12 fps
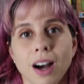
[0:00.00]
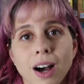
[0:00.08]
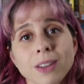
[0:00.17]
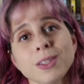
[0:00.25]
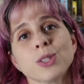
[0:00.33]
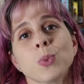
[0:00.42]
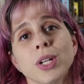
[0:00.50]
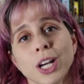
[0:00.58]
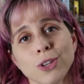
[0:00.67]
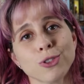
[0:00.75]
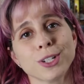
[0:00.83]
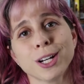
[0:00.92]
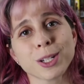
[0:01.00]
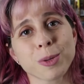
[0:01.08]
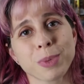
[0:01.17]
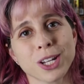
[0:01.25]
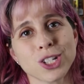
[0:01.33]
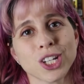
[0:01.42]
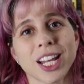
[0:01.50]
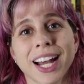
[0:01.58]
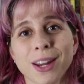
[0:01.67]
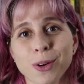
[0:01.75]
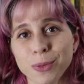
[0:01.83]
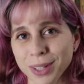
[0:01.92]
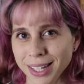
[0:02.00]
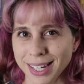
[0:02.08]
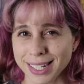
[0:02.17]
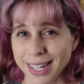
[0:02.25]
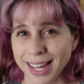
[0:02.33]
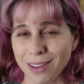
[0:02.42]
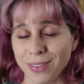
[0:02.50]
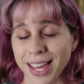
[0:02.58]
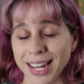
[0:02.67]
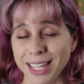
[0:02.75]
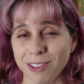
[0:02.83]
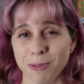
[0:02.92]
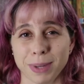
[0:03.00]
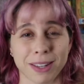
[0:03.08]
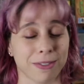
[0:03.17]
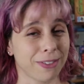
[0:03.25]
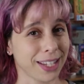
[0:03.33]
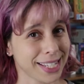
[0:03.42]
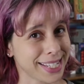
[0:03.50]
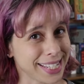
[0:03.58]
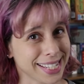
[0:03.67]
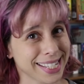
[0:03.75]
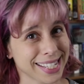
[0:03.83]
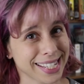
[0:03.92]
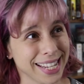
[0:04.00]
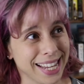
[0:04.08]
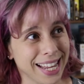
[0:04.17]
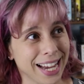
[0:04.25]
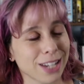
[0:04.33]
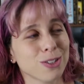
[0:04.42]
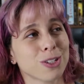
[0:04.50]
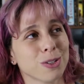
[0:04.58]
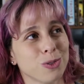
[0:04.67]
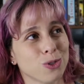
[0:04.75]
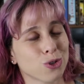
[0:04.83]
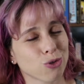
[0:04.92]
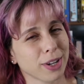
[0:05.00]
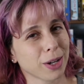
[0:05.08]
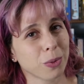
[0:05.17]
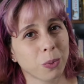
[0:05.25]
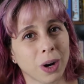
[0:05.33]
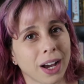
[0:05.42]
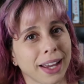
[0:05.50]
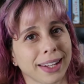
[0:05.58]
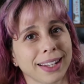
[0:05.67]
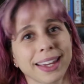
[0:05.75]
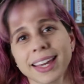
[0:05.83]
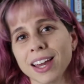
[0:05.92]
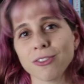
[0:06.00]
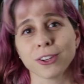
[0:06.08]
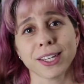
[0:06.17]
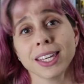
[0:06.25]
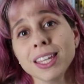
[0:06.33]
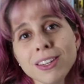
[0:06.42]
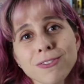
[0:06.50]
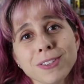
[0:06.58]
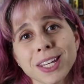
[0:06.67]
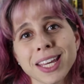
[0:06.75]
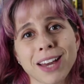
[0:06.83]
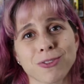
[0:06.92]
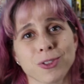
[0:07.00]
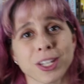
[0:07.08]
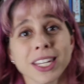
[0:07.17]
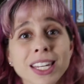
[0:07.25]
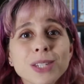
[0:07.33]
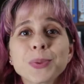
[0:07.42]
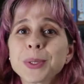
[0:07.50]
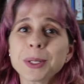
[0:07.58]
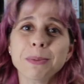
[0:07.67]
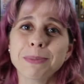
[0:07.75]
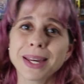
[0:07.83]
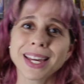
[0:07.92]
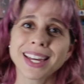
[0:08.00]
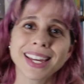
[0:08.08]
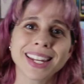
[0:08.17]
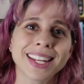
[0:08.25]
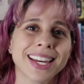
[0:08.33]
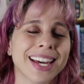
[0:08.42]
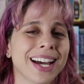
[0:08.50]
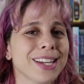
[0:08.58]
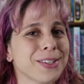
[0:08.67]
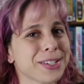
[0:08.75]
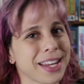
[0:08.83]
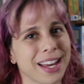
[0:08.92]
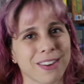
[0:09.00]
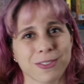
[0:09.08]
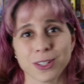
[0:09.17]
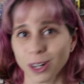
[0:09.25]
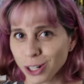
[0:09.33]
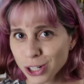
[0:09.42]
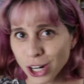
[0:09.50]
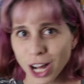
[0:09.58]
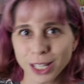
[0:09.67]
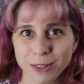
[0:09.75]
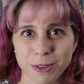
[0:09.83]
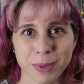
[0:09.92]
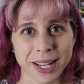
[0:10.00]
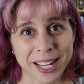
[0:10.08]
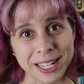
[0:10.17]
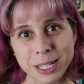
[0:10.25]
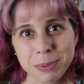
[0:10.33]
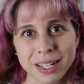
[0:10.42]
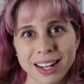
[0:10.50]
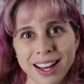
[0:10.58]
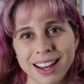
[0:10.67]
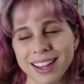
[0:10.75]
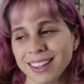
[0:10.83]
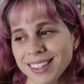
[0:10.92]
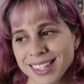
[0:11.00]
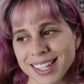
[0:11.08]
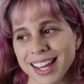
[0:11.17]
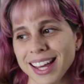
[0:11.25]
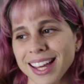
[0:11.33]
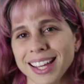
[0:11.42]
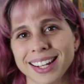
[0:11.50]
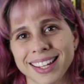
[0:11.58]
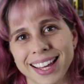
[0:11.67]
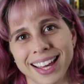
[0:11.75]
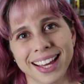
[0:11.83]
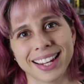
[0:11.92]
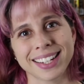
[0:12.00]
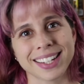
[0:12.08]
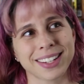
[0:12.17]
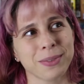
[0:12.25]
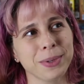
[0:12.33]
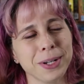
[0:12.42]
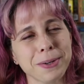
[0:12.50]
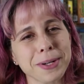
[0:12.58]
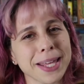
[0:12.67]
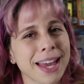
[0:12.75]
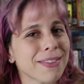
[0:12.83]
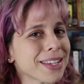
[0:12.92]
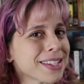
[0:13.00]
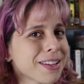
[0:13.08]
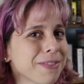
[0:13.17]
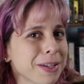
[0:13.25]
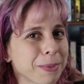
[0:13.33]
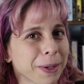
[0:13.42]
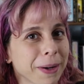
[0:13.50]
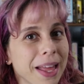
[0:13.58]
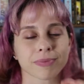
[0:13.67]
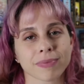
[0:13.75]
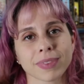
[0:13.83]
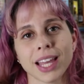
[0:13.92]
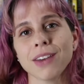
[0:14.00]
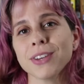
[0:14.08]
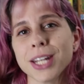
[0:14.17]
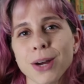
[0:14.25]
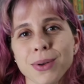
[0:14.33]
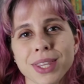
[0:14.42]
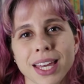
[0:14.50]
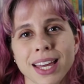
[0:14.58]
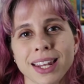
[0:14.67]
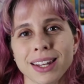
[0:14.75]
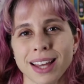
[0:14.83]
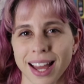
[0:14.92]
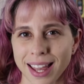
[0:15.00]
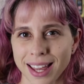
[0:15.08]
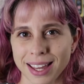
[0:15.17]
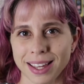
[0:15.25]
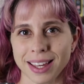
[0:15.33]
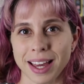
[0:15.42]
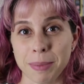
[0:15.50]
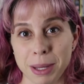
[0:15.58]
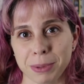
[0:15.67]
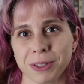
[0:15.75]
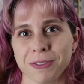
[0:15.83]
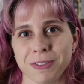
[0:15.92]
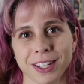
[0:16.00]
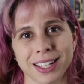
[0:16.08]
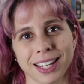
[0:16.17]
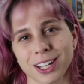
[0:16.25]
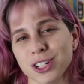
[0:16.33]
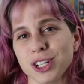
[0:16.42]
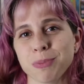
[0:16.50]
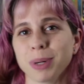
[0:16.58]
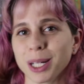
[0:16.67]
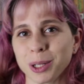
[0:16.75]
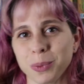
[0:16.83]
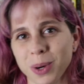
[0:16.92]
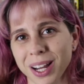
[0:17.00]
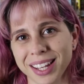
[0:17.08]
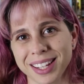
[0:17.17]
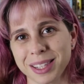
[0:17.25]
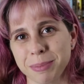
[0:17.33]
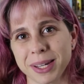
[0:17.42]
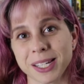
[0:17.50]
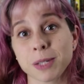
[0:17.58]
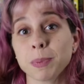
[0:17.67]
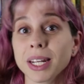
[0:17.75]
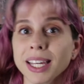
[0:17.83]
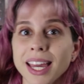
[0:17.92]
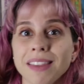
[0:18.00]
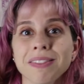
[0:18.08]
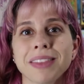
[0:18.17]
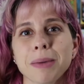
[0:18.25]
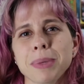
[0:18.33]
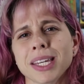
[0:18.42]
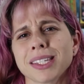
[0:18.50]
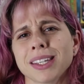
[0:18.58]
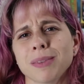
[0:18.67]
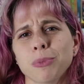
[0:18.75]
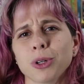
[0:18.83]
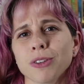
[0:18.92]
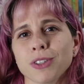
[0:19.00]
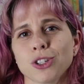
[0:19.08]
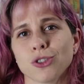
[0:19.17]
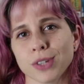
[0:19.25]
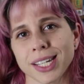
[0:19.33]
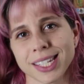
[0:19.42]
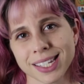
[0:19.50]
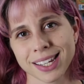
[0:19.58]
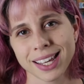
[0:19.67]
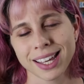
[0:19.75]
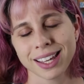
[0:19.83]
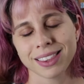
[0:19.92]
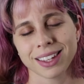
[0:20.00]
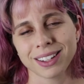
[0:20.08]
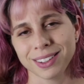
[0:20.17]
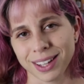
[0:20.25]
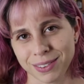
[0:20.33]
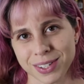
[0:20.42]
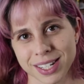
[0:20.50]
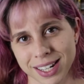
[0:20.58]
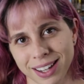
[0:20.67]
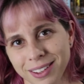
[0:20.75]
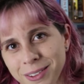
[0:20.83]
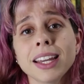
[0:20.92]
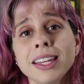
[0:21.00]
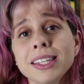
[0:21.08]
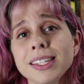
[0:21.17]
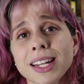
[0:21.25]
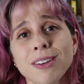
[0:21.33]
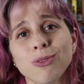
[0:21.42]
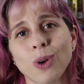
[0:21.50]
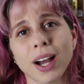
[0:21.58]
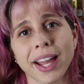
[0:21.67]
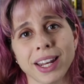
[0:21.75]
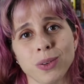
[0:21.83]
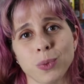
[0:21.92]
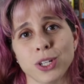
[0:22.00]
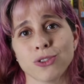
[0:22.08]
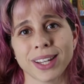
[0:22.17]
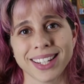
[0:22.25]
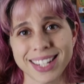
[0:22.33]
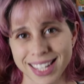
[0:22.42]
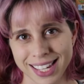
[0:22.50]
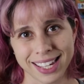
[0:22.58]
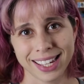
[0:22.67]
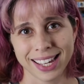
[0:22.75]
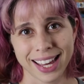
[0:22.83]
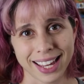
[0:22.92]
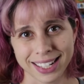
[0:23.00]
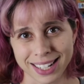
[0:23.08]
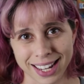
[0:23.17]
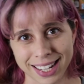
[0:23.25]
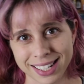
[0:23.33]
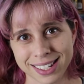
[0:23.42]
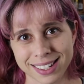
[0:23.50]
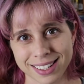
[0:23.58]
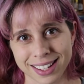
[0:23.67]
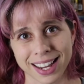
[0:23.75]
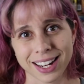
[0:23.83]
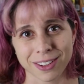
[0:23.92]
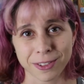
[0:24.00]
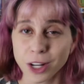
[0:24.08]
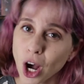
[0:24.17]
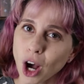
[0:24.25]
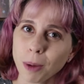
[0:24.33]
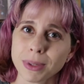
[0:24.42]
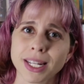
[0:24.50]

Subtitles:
On this $100 budget, I don't really get to have any of my vices. I used to drink wine like every evening after the kids were in bed. I used to have dark chocolate for my husband and I on the side, and we don't really have that stuff anymore. Every now and then I am able to fit like a cheap bottle of wine in the mix, but again, that makes it more of a treat than a lifestyle. Instead of wine, we drink tea at night to kind of calm